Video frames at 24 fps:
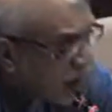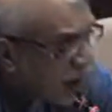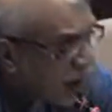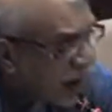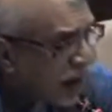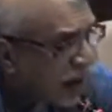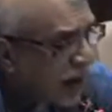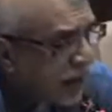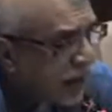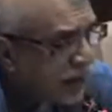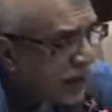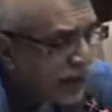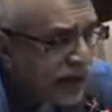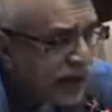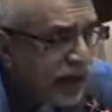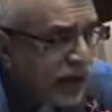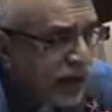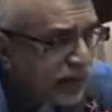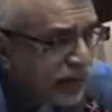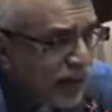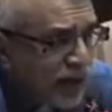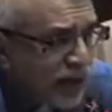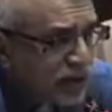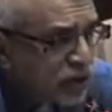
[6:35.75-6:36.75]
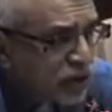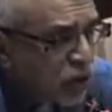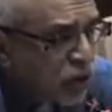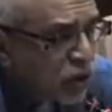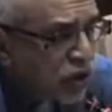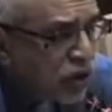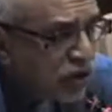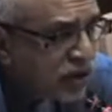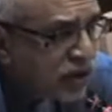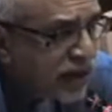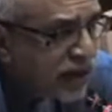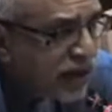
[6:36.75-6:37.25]
But I'll pass
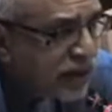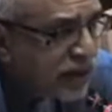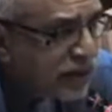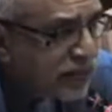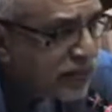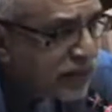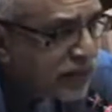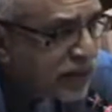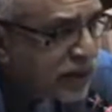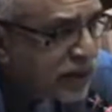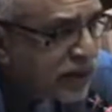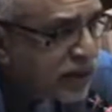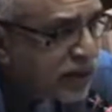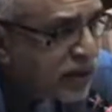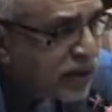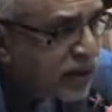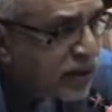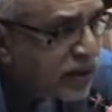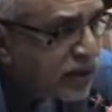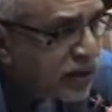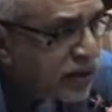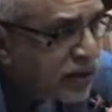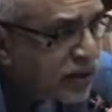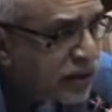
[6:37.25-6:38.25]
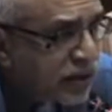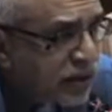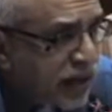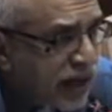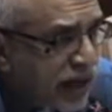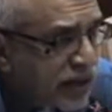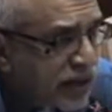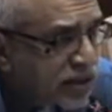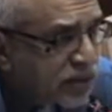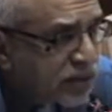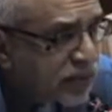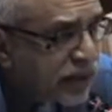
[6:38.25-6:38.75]
on that particular
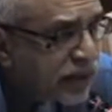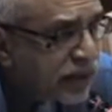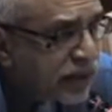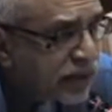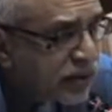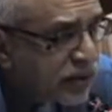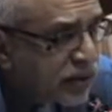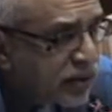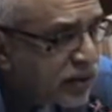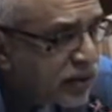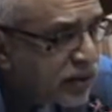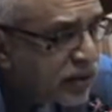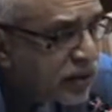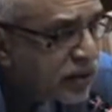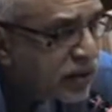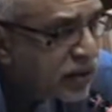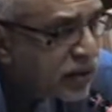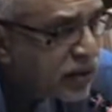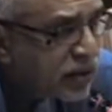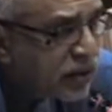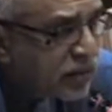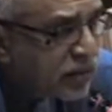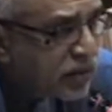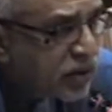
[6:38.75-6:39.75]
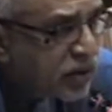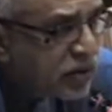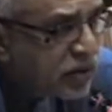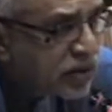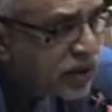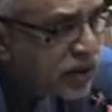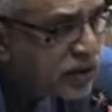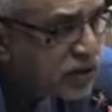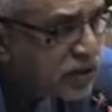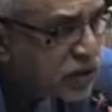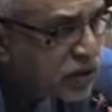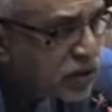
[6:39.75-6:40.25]
aspect because
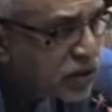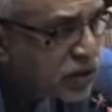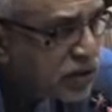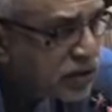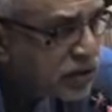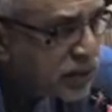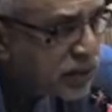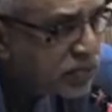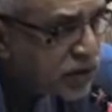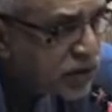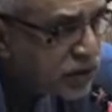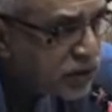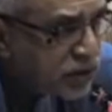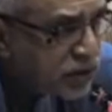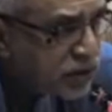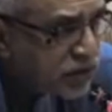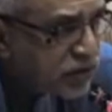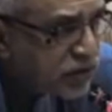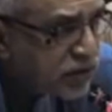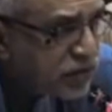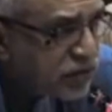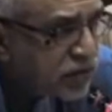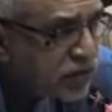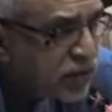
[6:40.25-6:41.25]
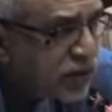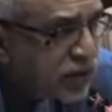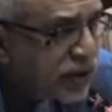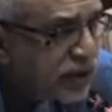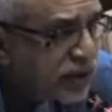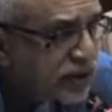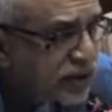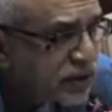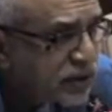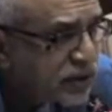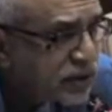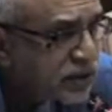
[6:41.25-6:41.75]
that's not the subject of
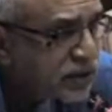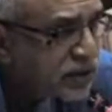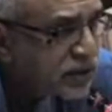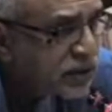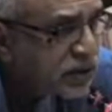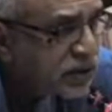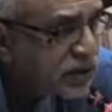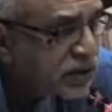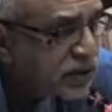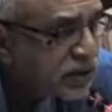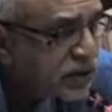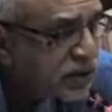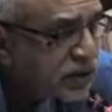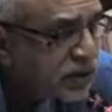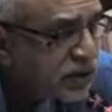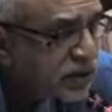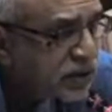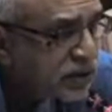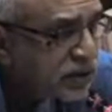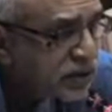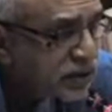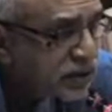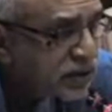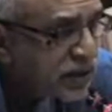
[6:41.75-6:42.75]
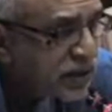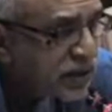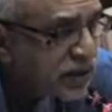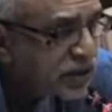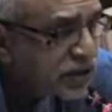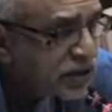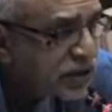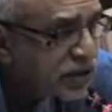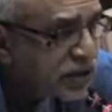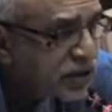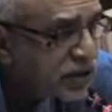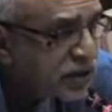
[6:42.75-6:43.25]
today's uh,
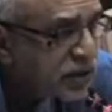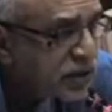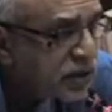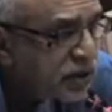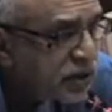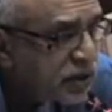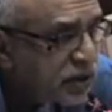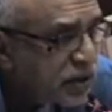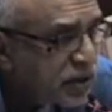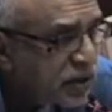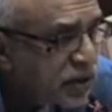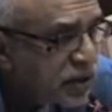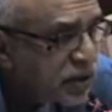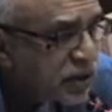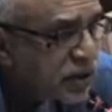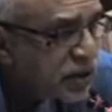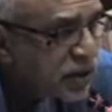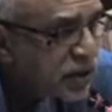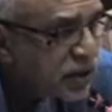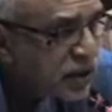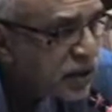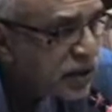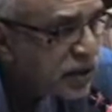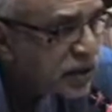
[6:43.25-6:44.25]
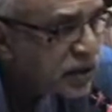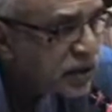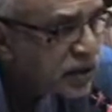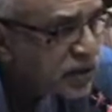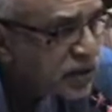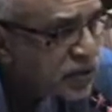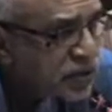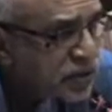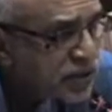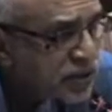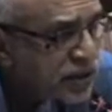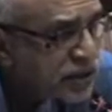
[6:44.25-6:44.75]
discussion. This
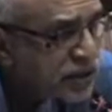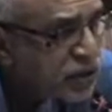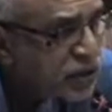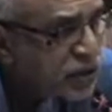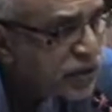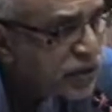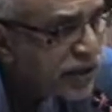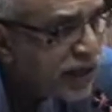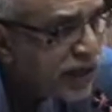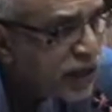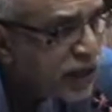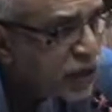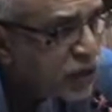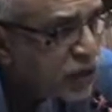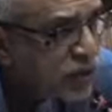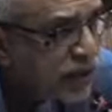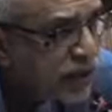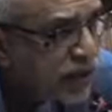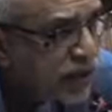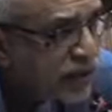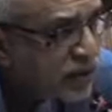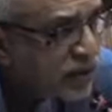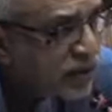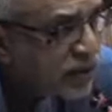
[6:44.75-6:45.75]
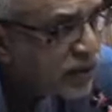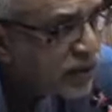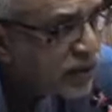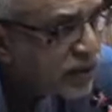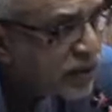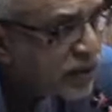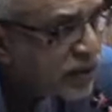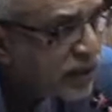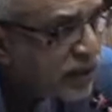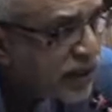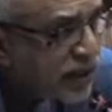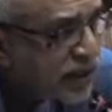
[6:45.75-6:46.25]
was just to tell you that the
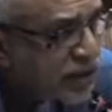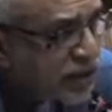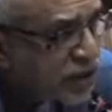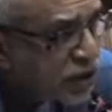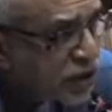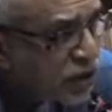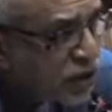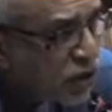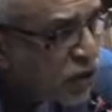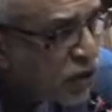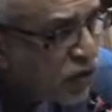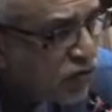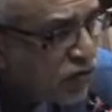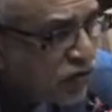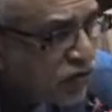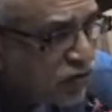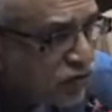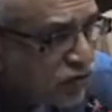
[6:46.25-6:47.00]
nature of